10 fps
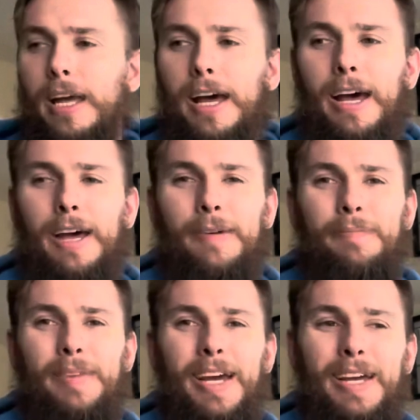on.
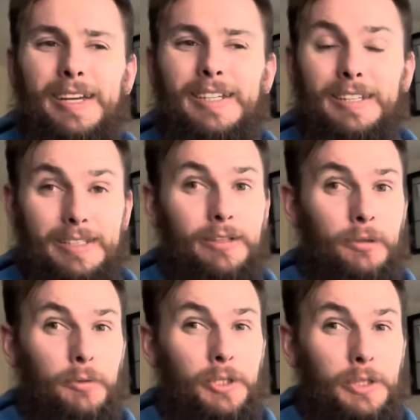I was
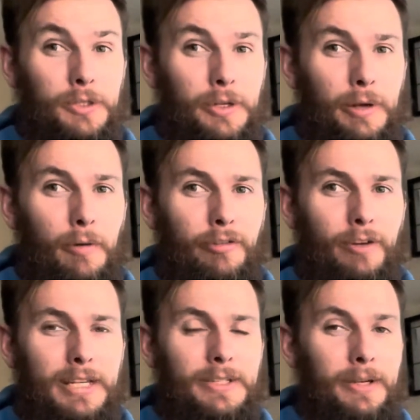watching the Sunday Waffle
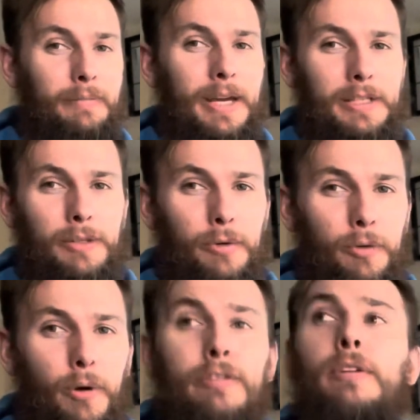last night, hence the word
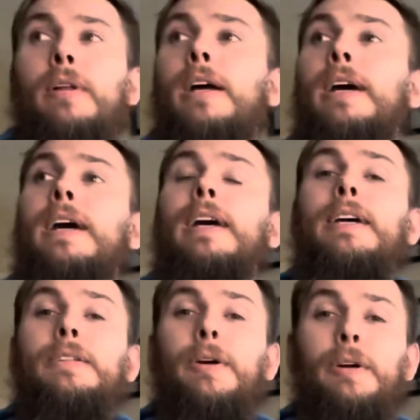waffle.
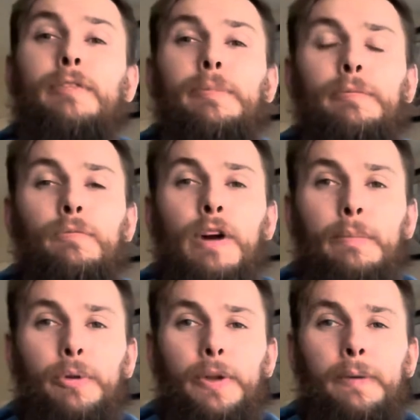So I
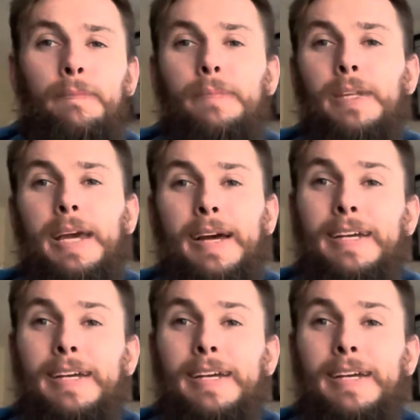rambled on. Yeah.